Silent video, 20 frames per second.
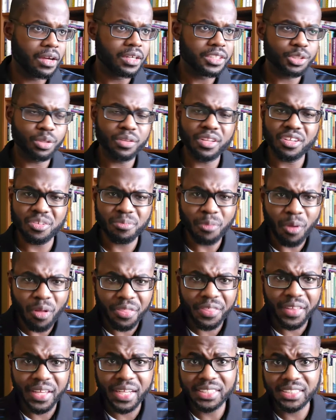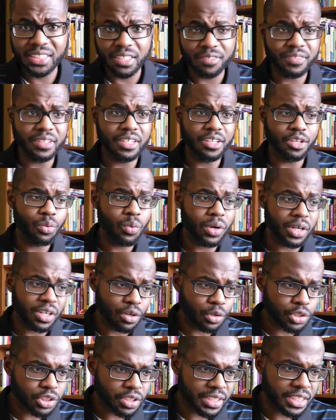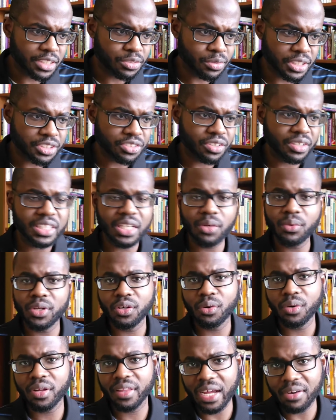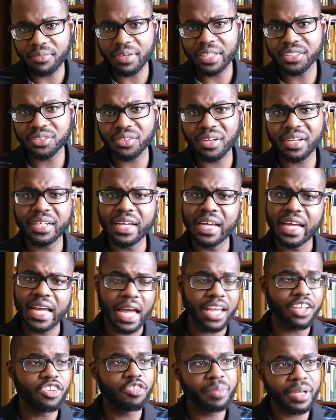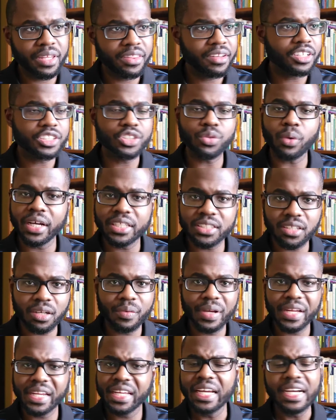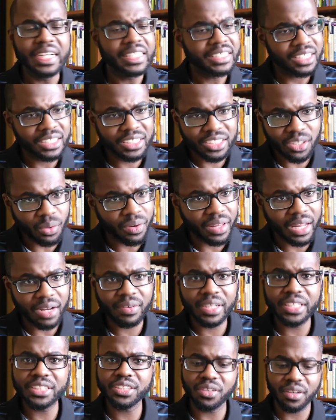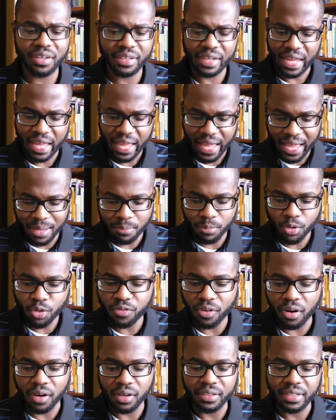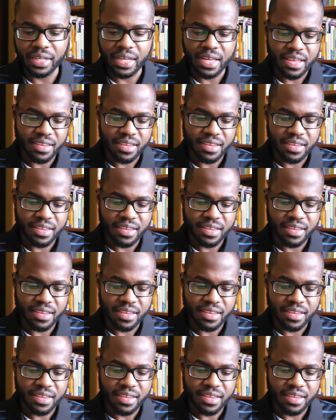So the small things, if you want to go to this restaurant, they want to go to that restaurant, and you've been there twice already, just go to that restaurant and move on.